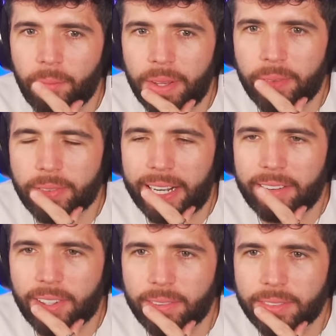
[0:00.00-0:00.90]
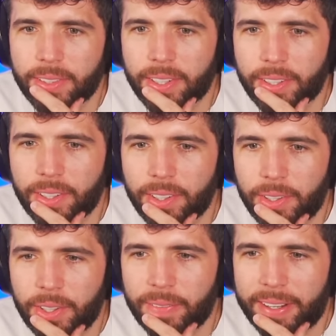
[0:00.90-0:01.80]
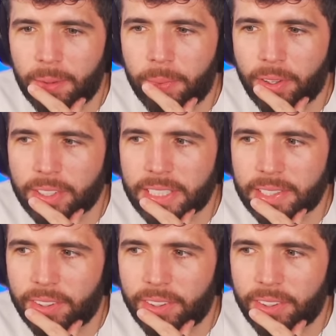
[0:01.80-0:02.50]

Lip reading: me and Freya have gone through a good amount of boxes,